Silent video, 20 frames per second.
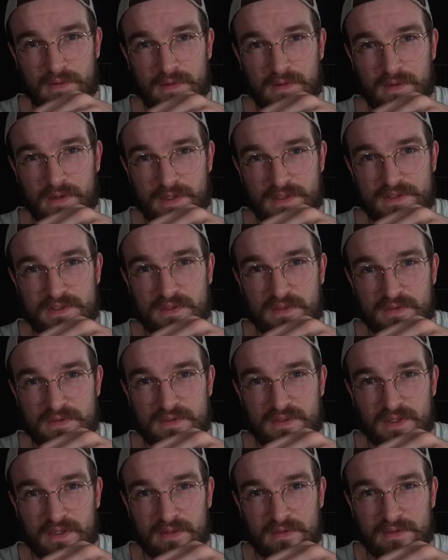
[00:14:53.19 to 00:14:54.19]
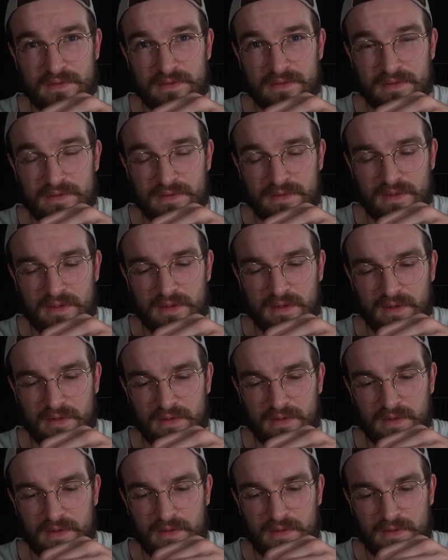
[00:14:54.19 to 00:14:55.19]
That's a good sound. I like
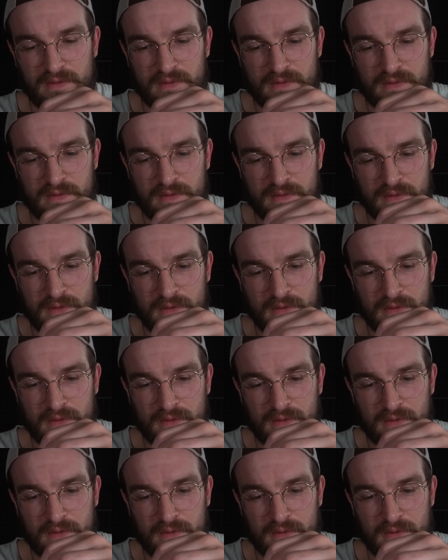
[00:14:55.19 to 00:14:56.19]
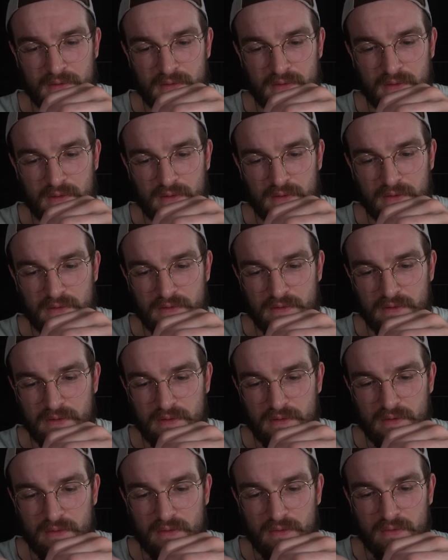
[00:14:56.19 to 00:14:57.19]
that. I like that
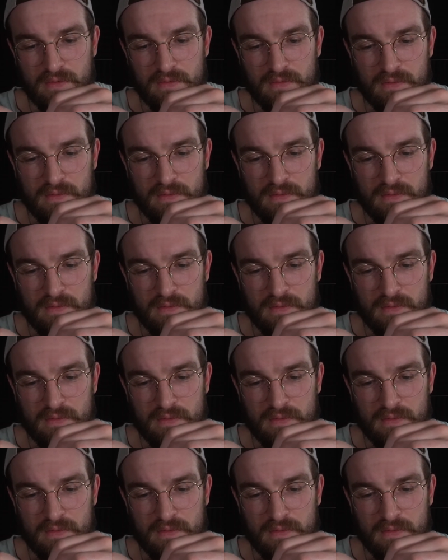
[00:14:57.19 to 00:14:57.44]
a lot.